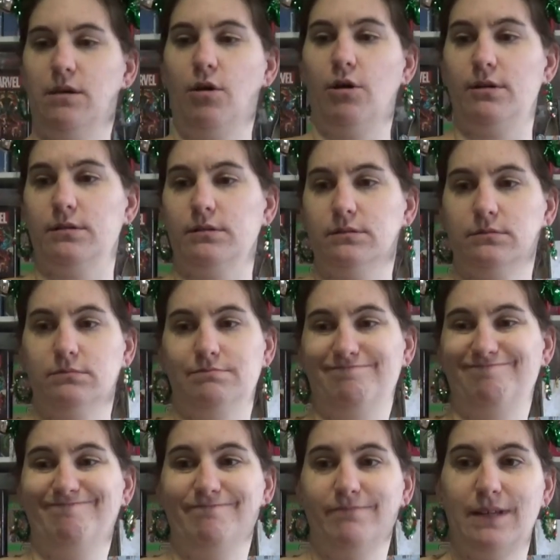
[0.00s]
um,
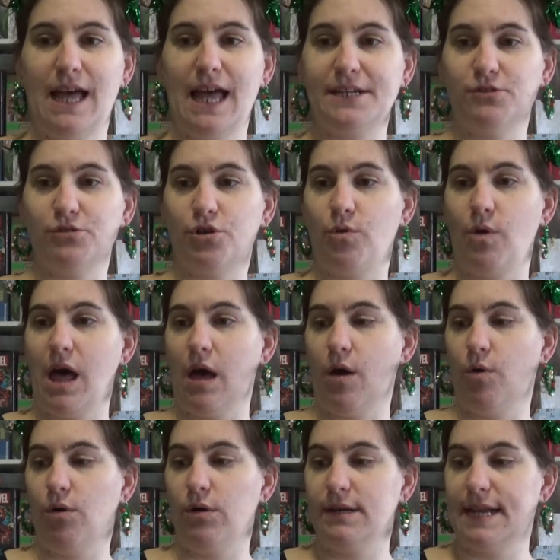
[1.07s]
I don't know
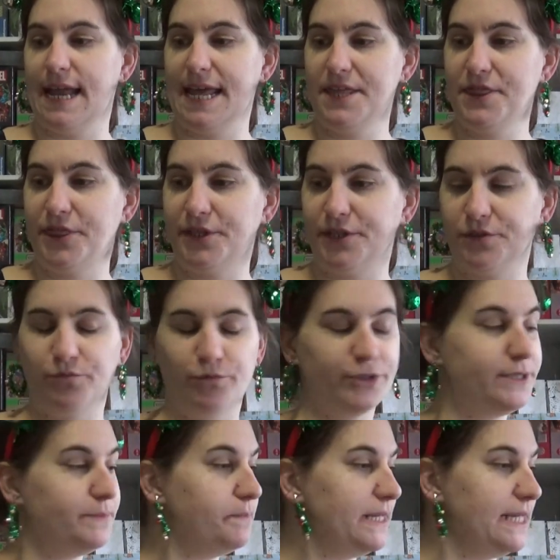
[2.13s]
how Nathan
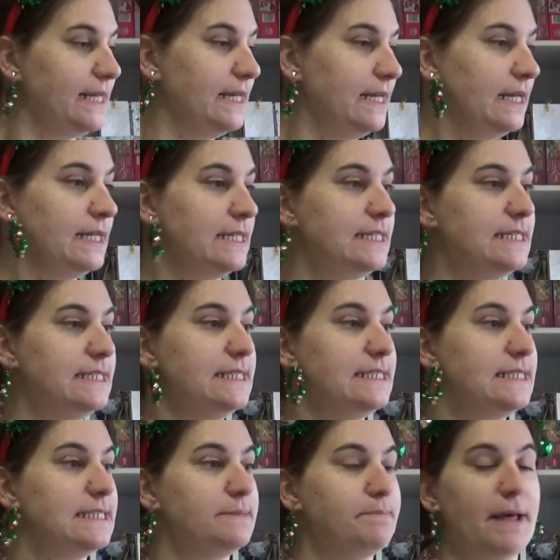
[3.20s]
would be
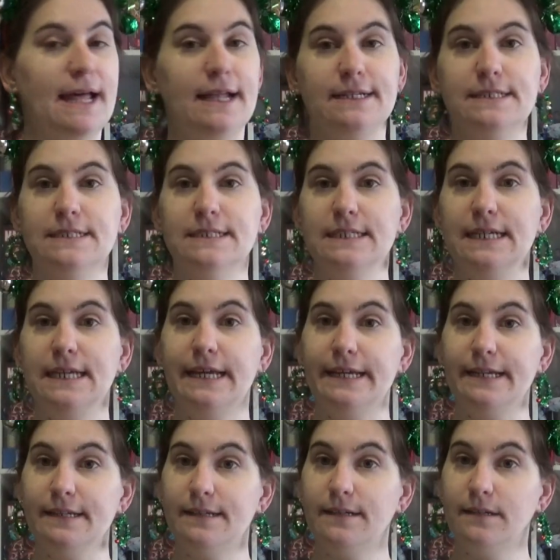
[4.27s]
spelled
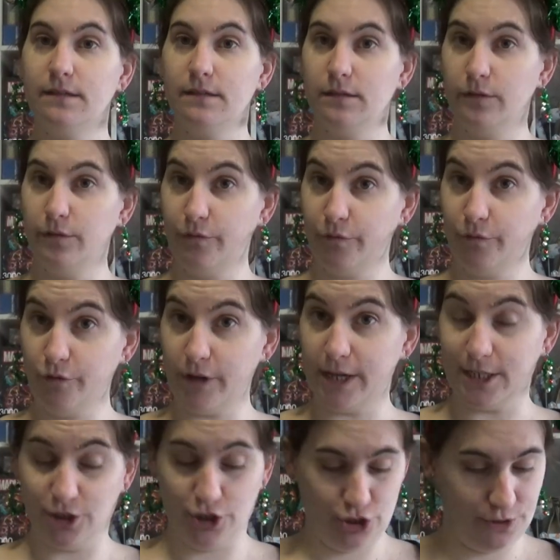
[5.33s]
in
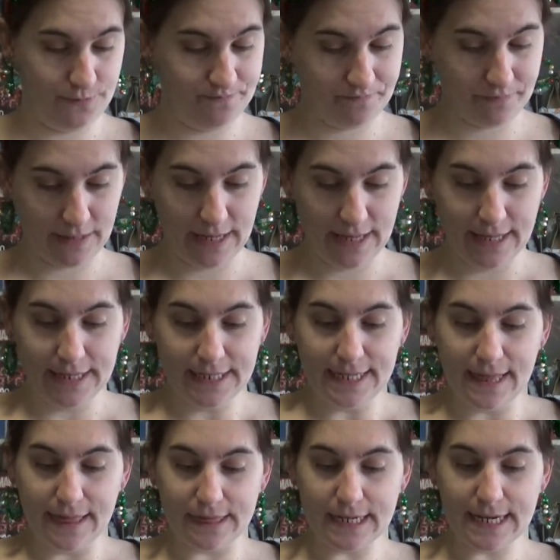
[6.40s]
French.
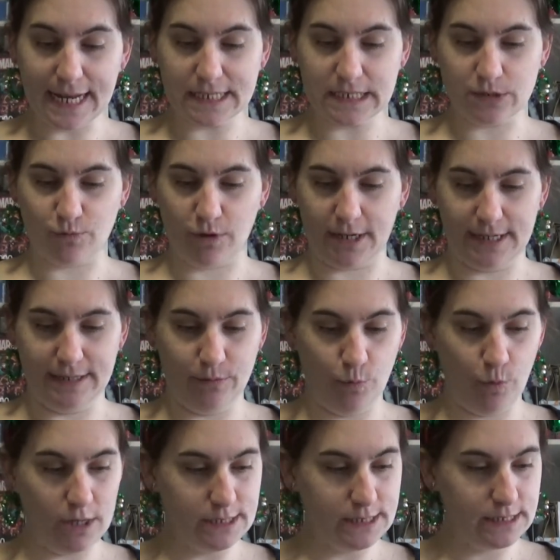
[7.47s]
The next one
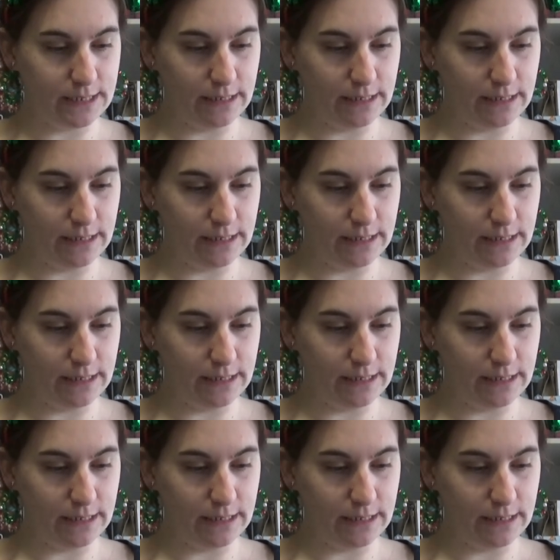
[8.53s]
was,